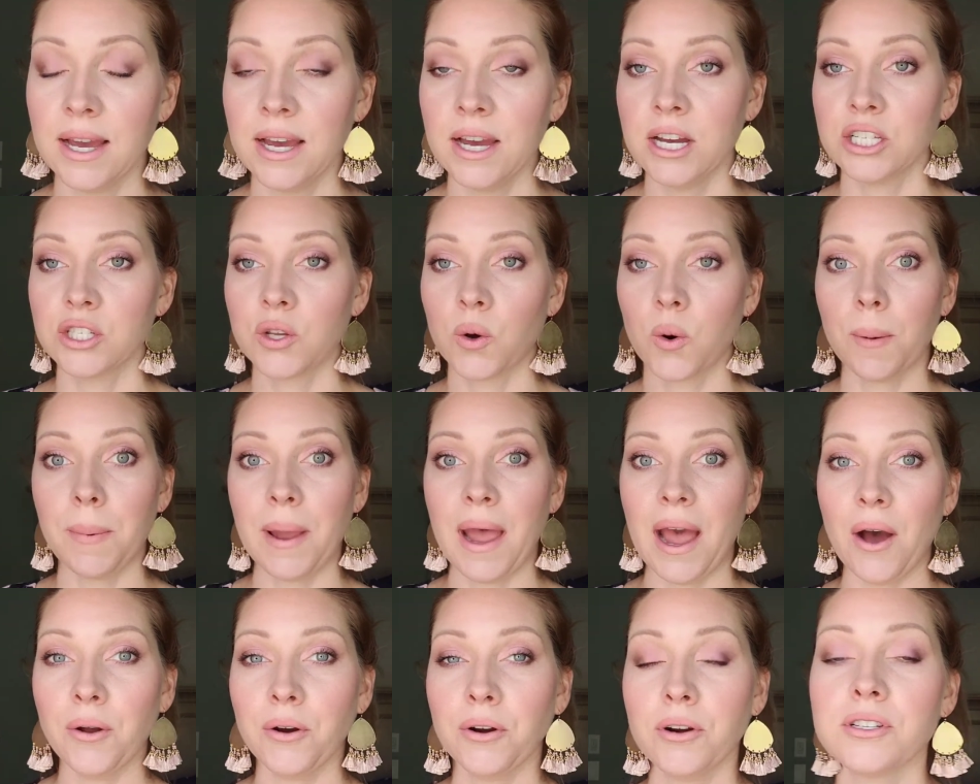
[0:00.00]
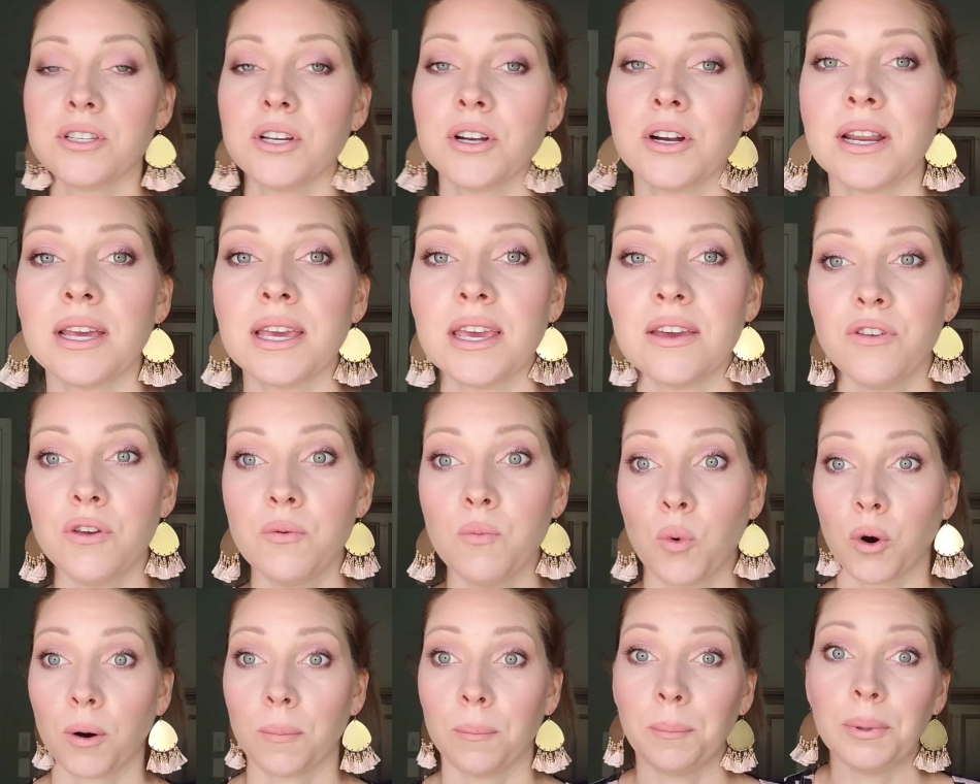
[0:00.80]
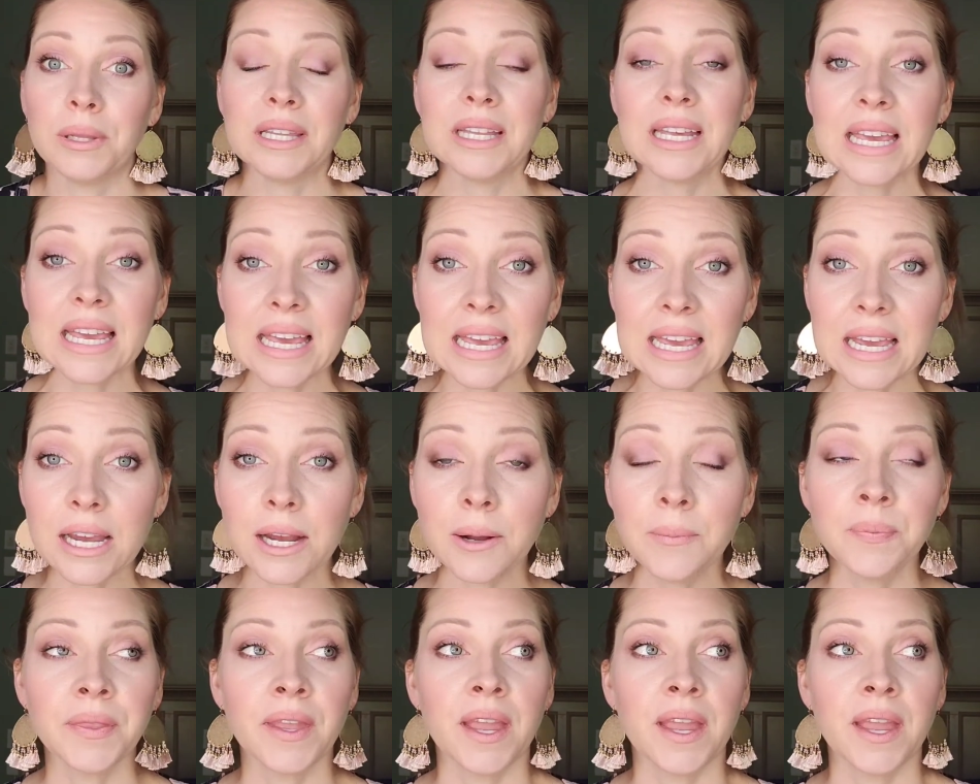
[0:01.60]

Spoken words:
So our powders are going to give you more bling.